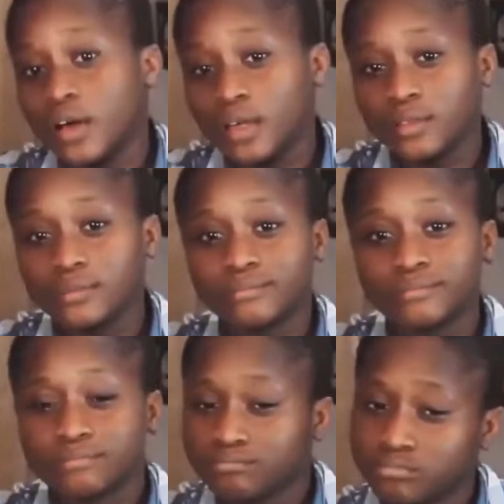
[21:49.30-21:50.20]
Well,
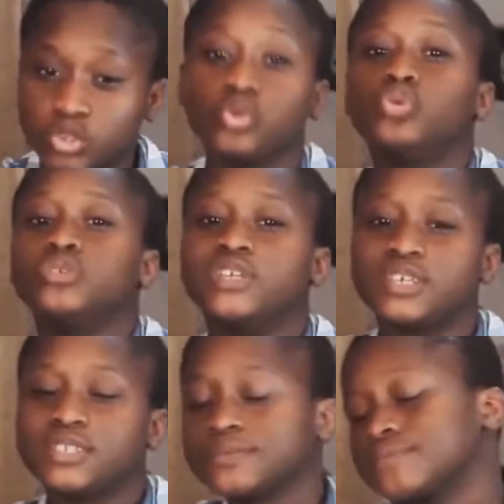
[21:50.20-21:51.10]
Google
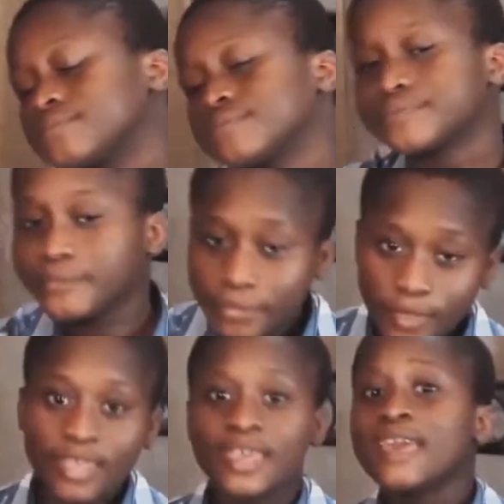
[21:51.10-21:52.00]
it.
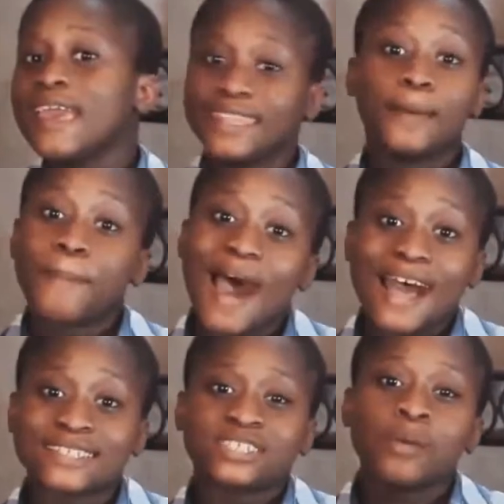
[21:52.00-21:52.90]
In the
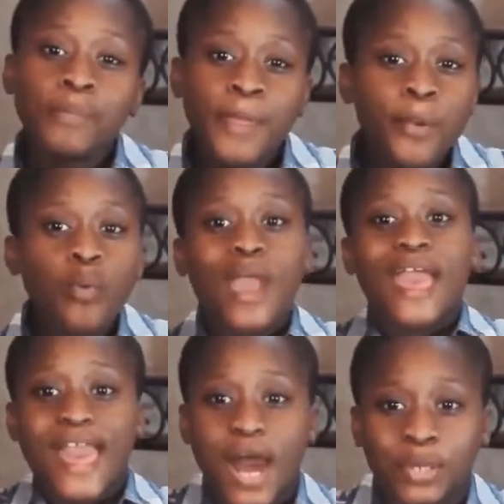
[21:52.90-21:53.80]
past, people
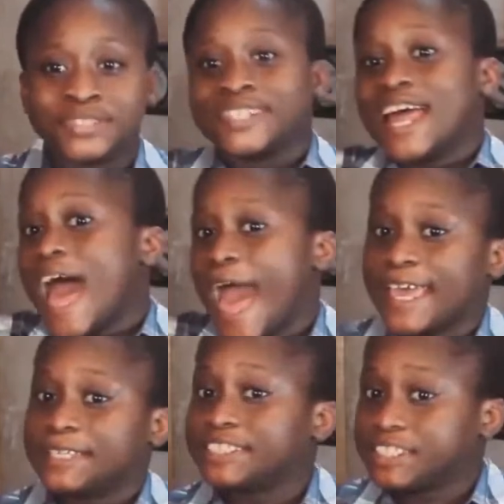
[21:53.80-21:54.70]
were held in
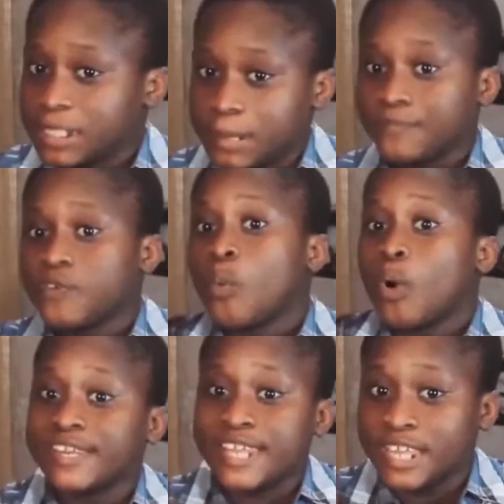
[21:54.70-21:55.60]
high esteem
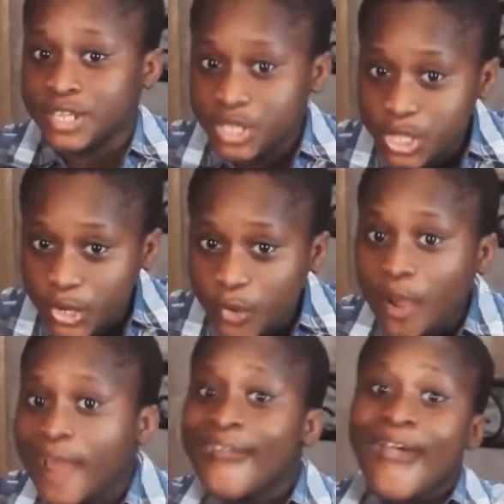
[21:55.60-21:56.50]
for what they
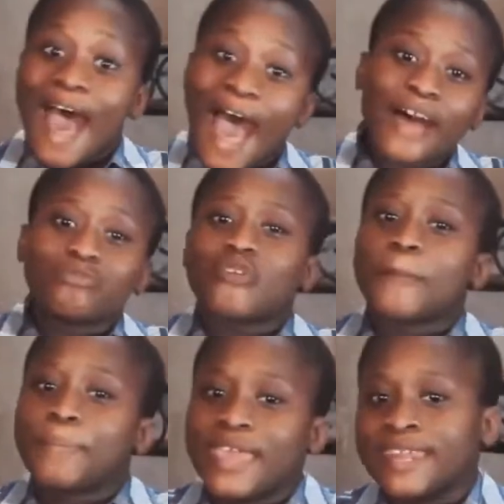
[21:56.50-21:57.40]
knew and
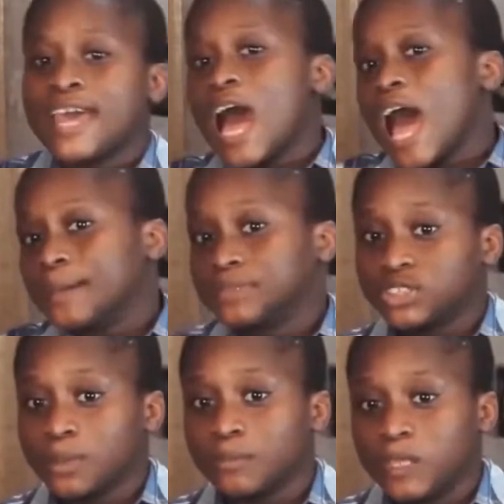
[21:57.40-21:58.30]
were paid
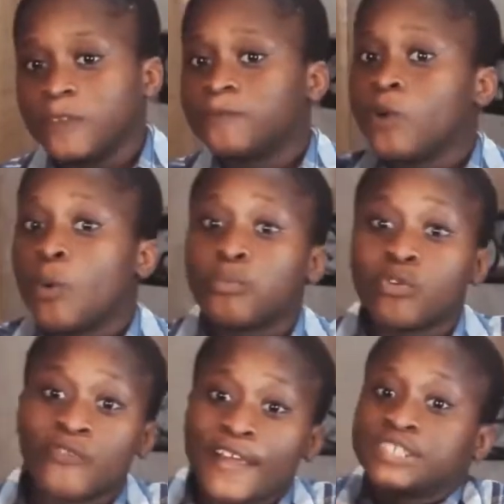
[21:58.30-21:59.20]
handsomely for
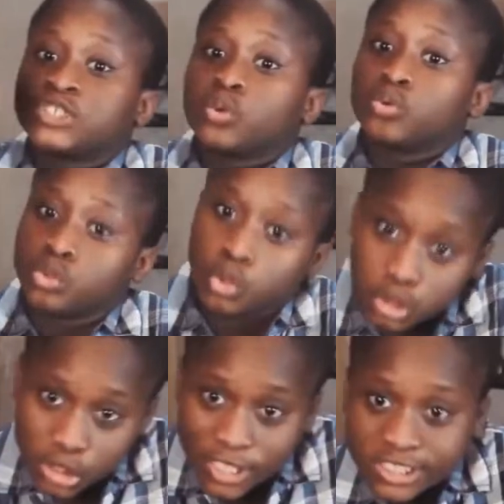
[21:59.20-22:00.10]
providing
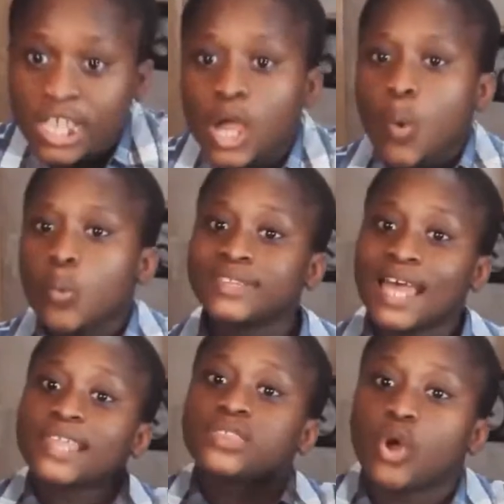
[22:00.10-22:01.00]
solutions
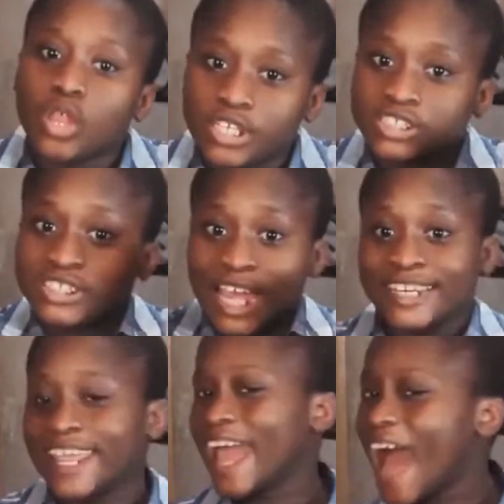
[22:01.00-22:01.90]
with that knowledge
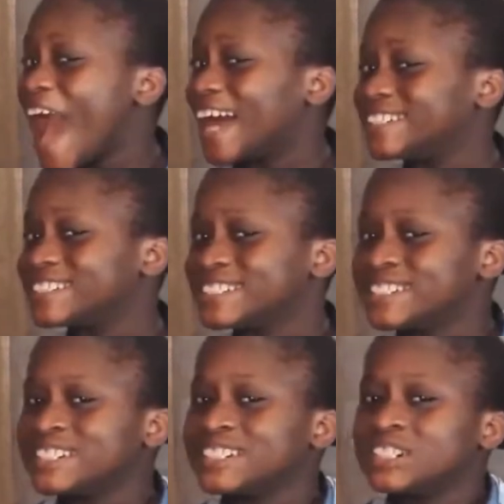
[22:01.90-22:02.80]
that they had.
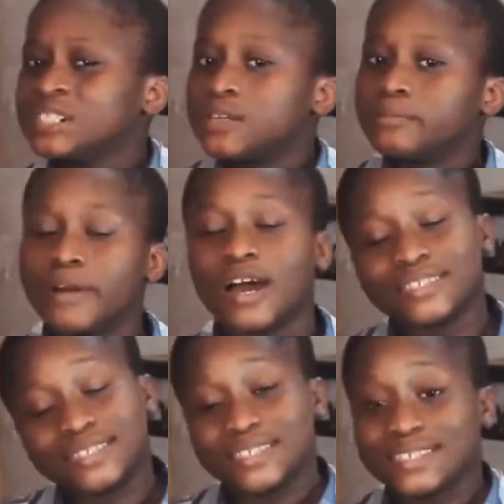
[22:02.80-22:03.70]

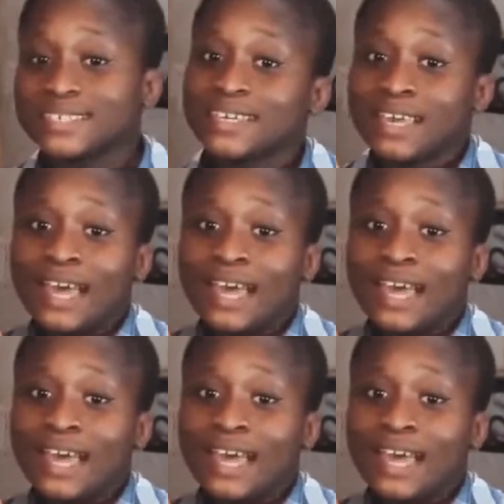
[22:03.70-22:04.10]
But